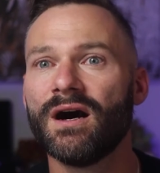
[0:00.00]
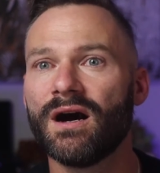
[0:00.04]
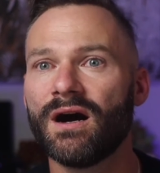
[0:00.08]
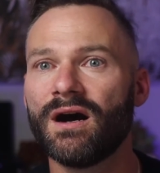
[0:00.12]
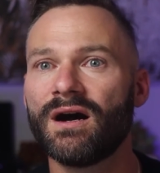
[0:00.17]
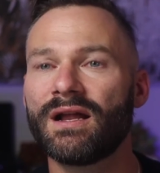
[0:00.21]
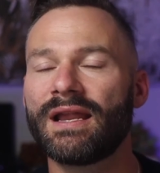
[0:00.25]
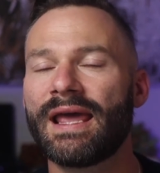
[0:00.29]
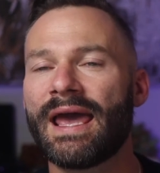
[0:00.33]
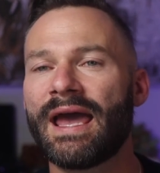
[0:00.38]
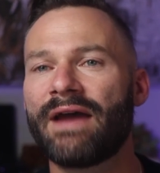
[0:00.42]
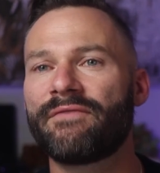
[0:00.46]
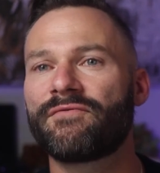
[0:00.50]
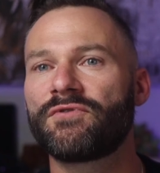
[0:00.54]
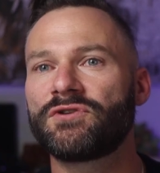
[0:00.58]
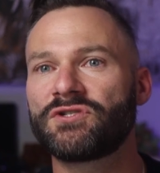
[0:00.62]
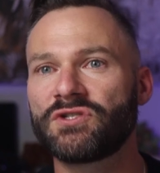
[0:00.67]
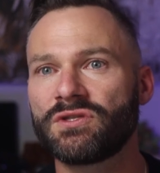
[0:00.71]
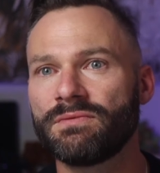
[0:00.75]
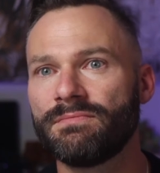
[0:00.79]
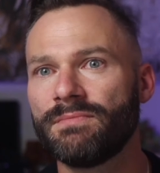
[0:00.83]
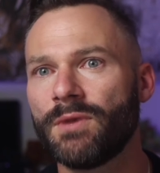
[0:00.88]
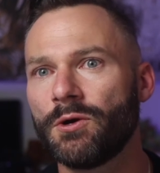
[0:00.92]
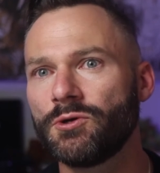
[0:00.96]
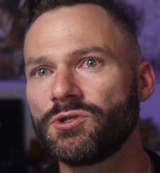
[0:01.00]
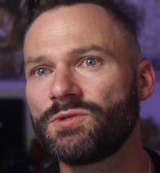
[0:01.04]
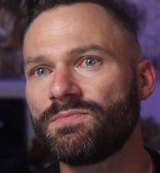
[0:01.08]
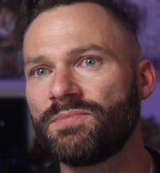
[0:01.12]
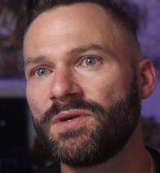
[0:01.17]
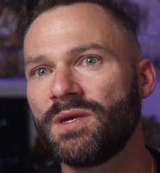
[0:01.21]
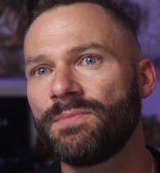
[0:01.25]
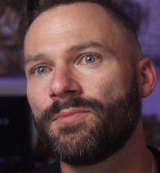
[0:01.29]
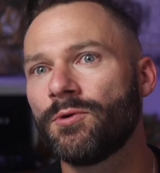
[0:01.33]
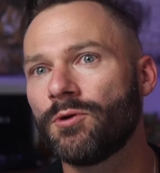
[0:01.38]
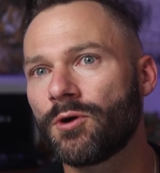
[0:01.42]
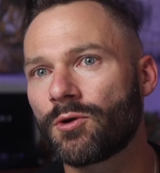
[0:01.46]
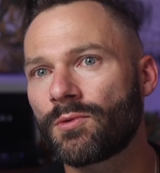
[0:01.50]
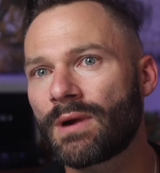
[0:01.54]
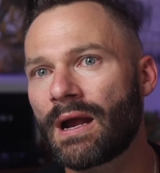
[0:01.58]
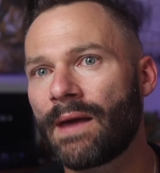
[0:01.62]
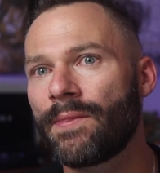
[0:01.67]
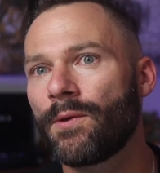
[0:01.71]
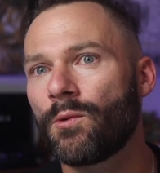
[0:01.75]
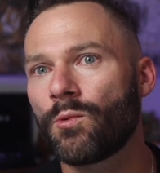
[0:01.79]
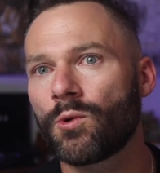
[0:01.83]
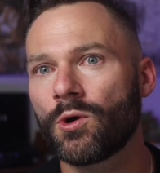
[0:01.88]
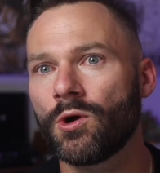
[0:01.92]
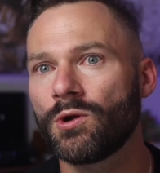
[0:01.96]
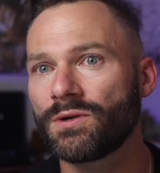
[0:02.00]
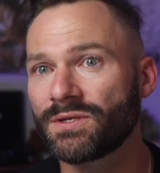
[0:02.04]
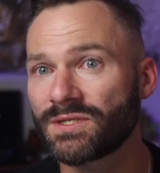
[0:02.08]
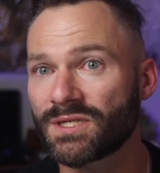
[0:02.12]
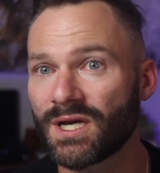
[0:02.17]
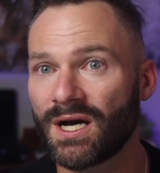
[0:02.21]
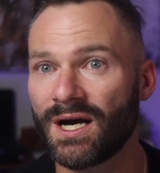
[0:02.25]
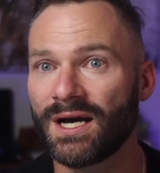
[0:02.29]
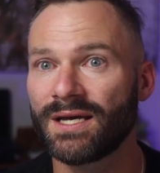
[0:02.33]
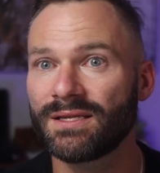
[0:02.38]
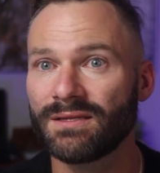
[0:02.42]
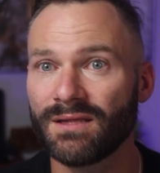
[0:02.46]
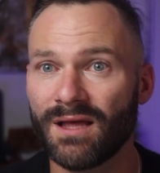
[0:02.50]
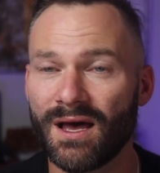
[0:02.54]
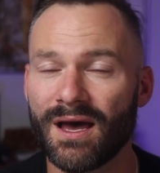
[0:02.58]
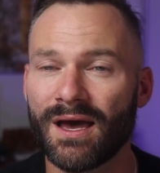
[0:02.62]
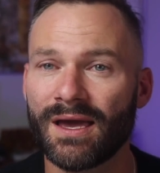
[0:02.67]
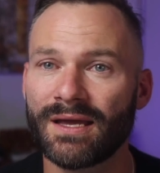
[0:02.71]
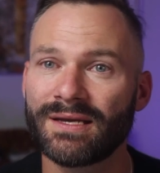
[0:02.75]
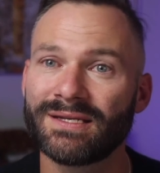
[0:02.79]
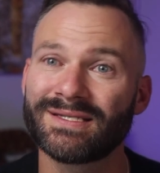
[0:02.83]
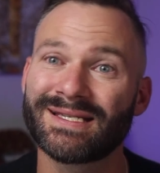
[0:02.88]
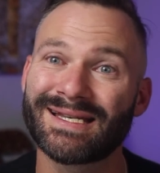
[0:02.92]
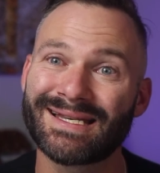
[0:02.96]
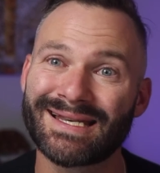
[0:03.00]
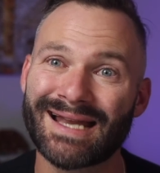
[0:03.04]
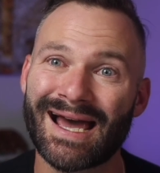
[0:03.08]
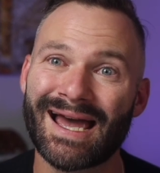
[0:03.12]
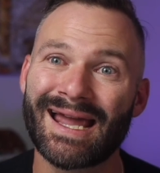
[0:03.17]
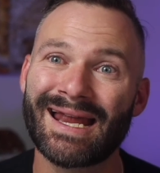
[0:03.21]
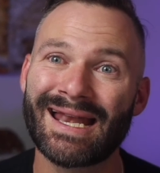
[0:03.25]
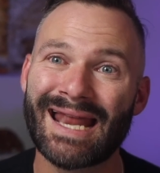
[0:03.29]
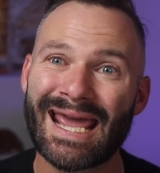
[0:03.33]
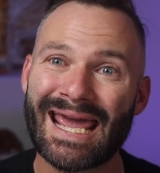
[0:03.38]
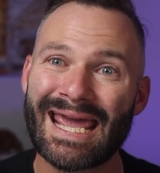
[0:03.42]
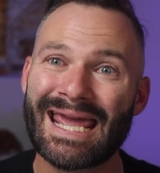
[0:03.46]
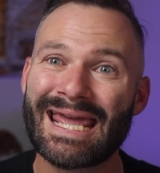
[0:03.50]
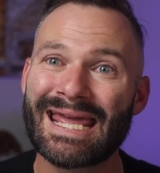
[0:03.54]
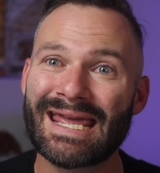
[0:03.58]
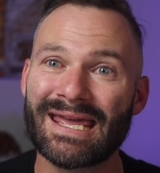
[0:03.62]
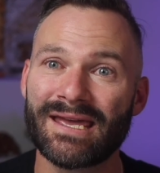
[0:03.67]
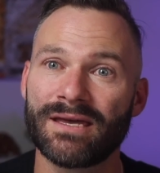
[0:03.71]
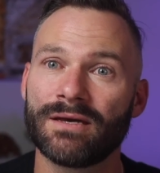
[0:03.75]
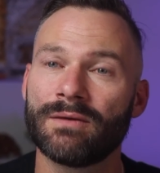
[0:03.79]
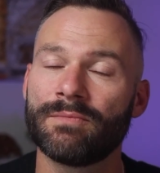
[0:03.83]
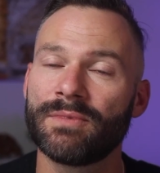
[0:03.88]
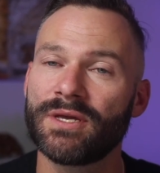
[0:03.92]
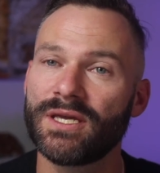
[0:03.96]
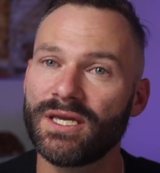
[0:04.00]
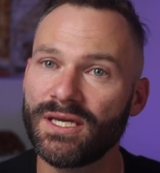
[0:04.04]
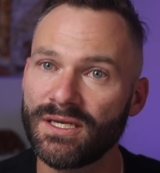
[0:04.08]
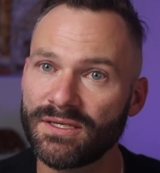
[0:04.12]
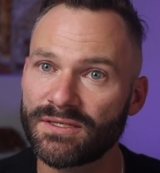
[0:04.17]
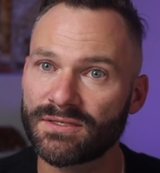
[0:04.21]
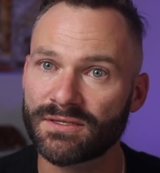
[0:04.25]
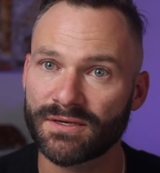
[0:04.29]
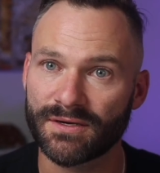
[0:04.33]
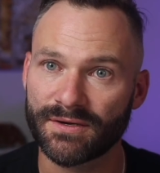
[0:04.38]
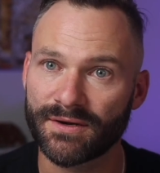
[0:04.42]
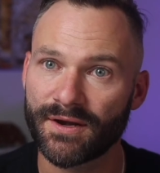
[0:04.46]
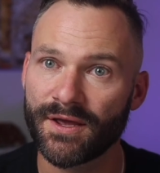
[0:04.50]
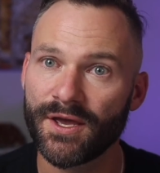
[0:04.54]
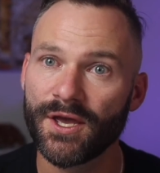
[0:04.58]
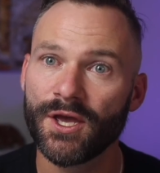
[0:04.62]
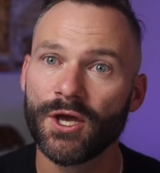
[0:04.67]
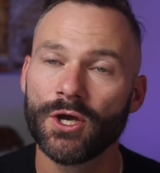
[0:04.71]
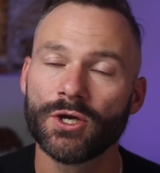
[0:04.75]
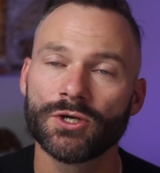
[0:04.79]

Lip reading: on average, the most people around the world is online is at 9 a.m. Eastern.